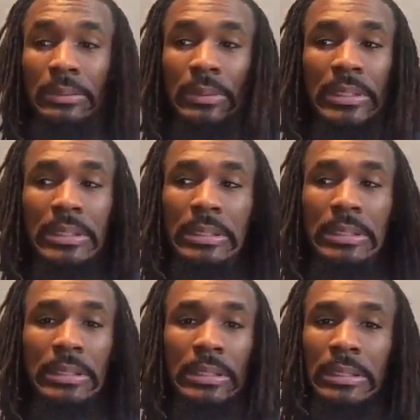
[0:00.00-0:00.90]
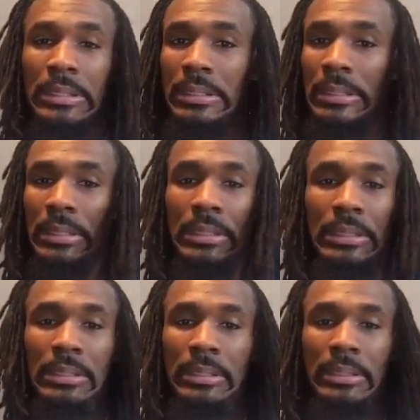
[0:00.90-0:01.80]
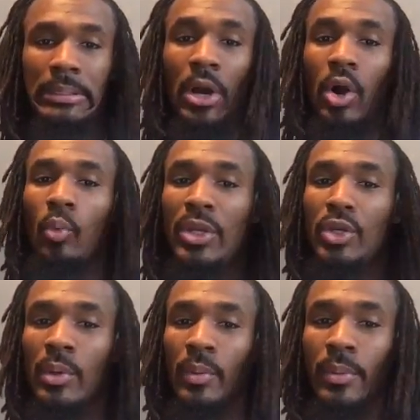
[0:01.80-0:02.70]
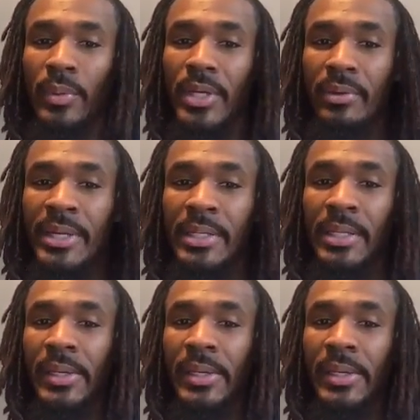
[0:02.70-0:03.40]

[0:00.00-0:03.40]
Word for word: we thought we knew what we were doing.